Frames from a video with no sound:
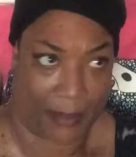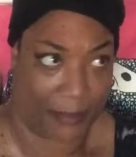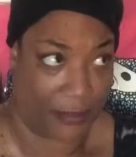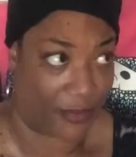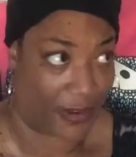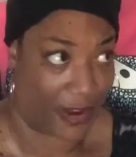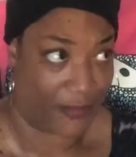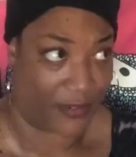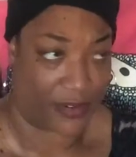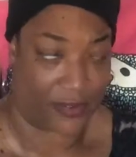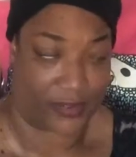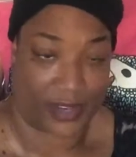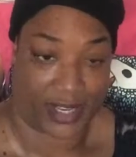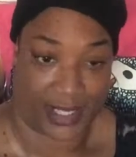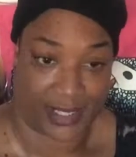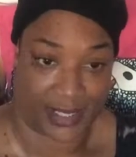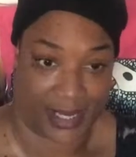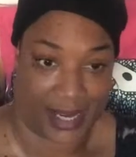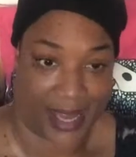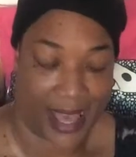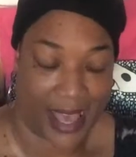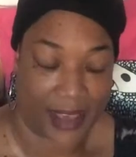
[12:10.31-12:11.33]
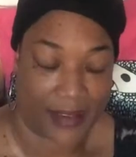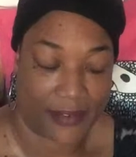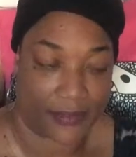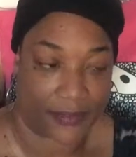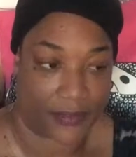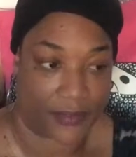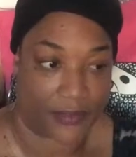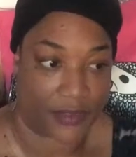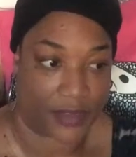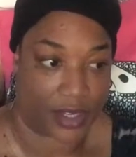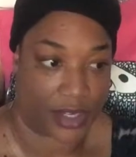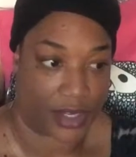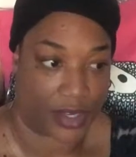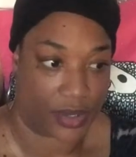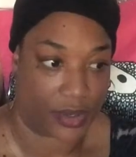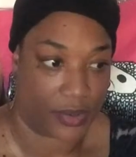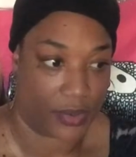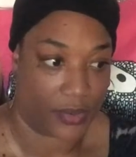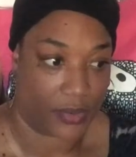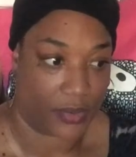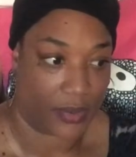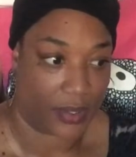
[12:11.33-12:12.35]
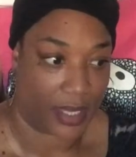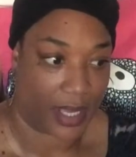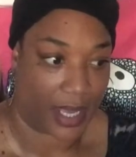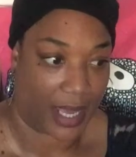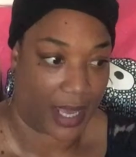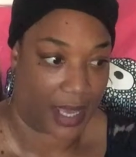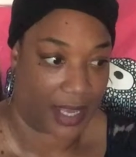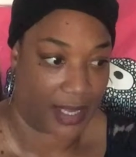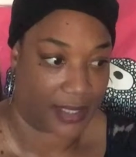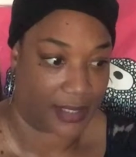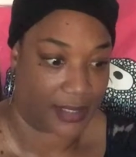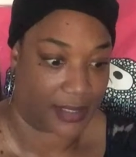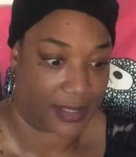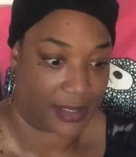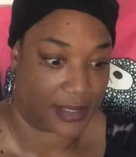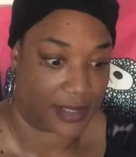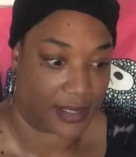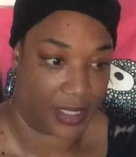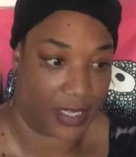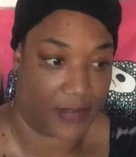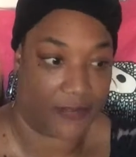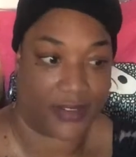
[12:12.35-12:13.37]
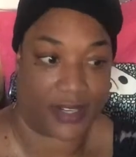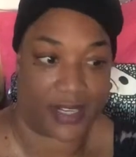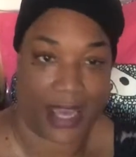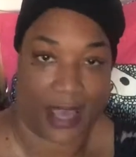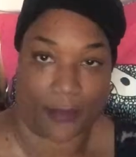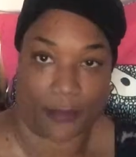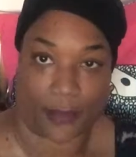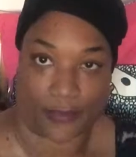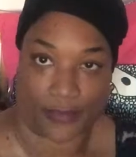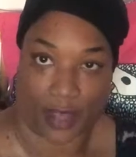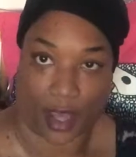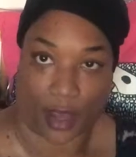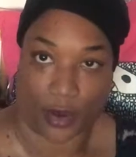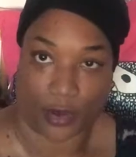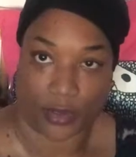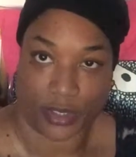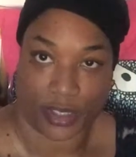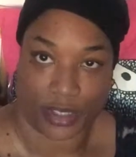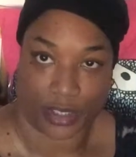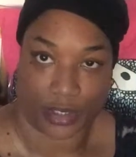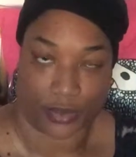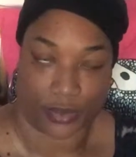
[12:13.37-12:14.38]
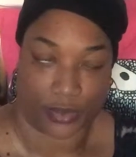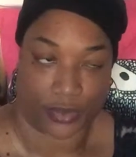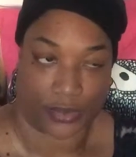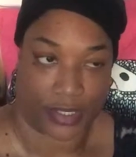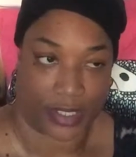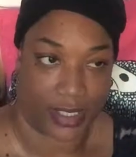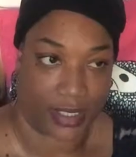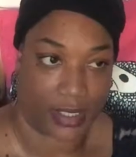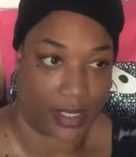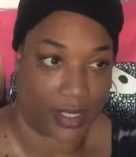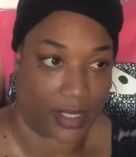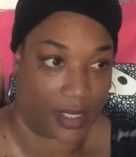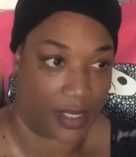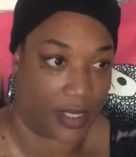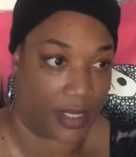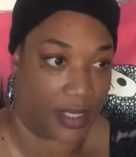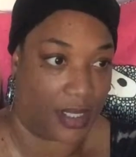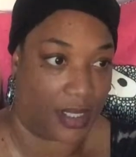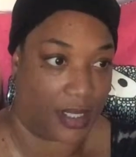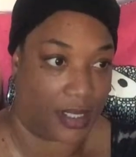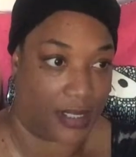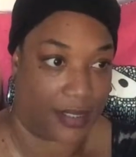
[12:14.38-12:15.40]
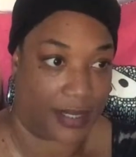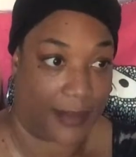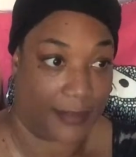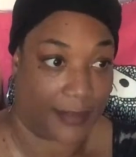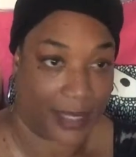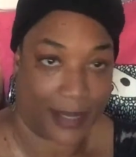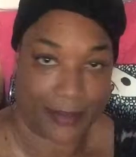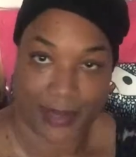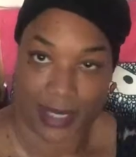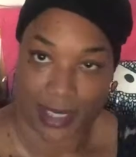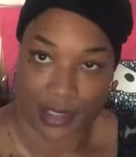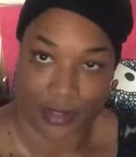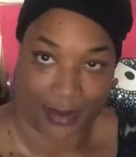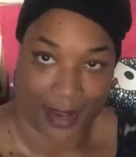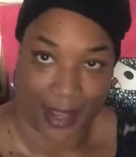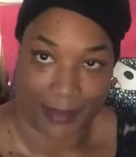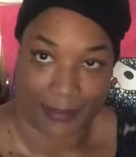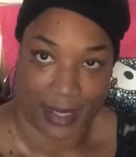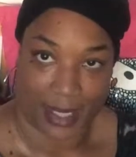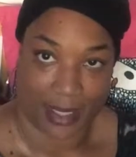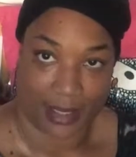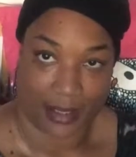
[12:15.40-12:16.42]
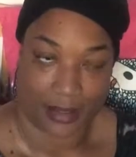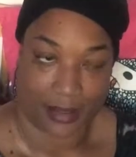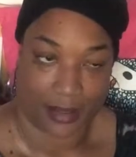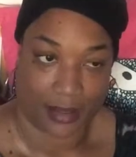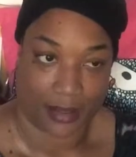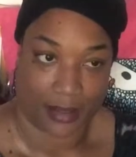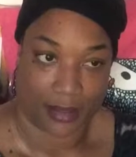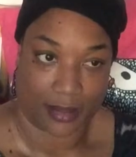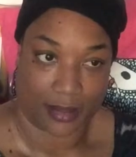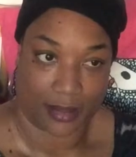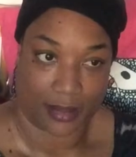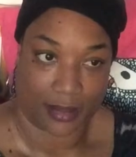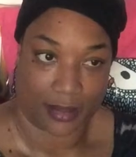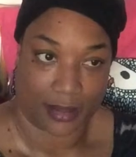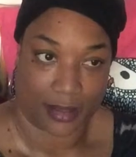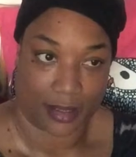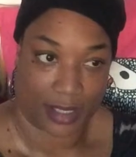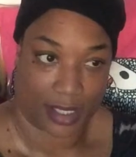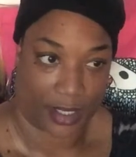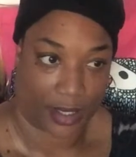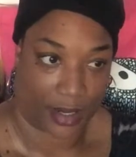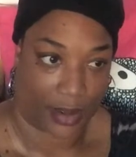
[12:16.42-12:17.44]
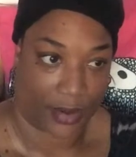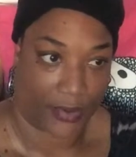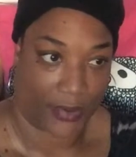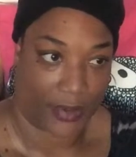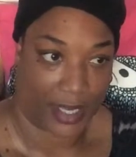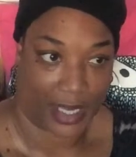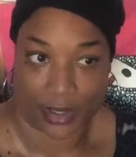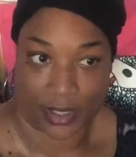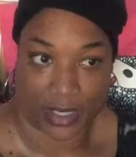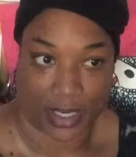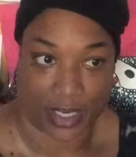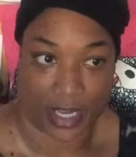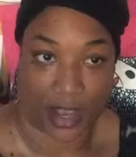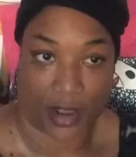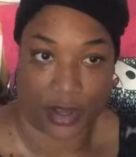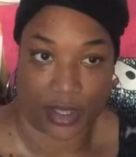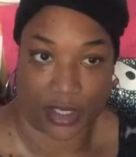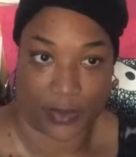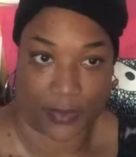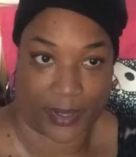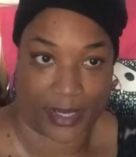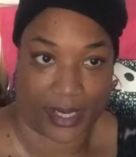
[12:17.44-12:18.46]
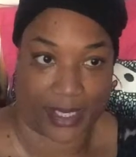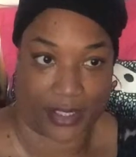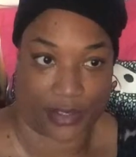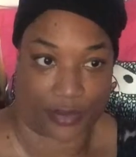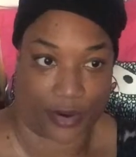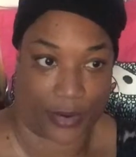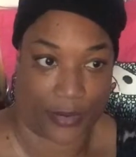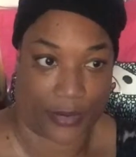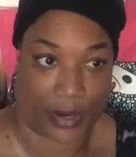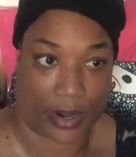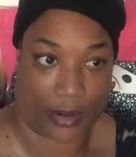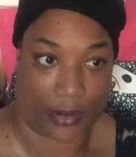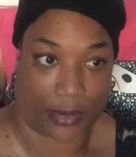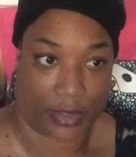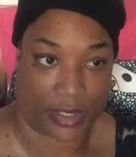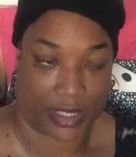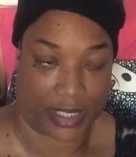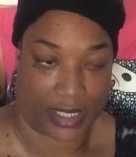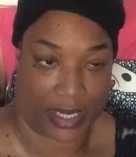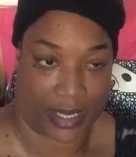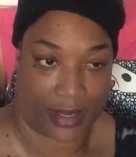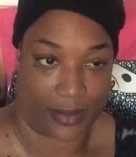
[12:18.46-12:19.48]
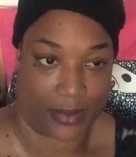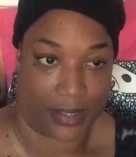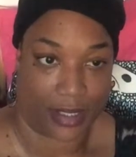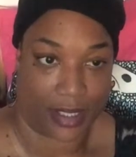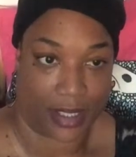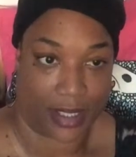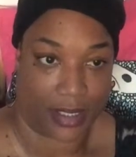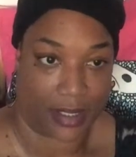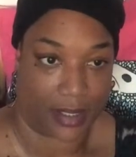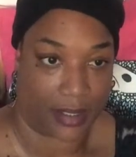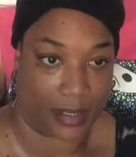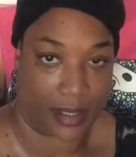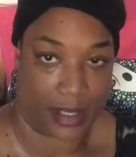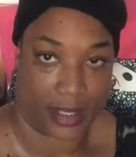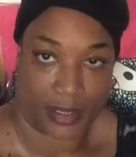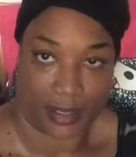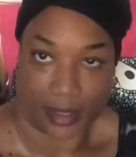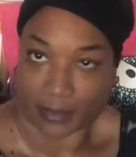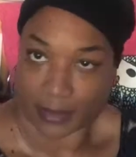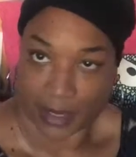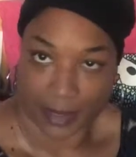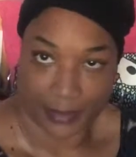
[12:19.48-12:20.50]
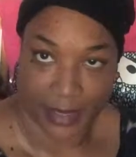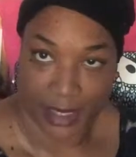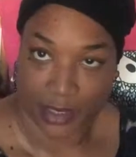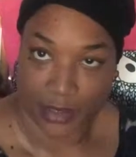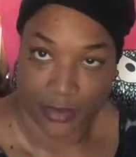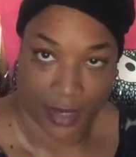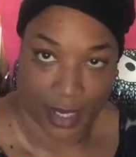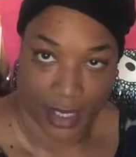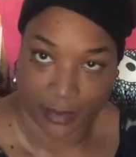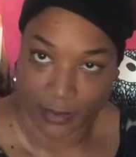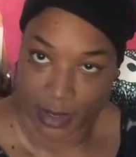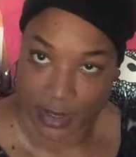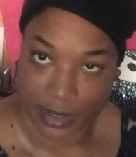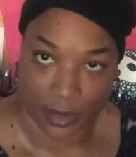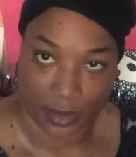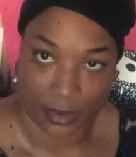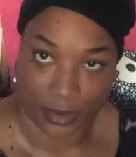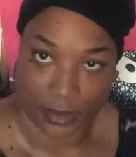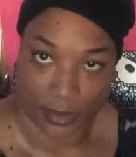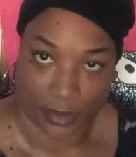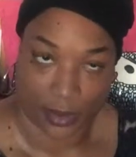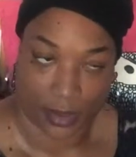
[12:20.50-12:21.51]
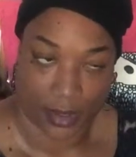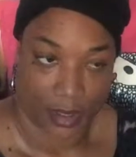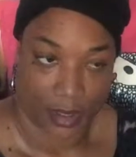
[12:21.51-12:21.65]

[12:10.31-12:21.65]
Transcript: I'm grateful for his life, you know. And even like with the older children, sometimes they try me, you know. The youngest one has grown older now. Sometimes he tries me too.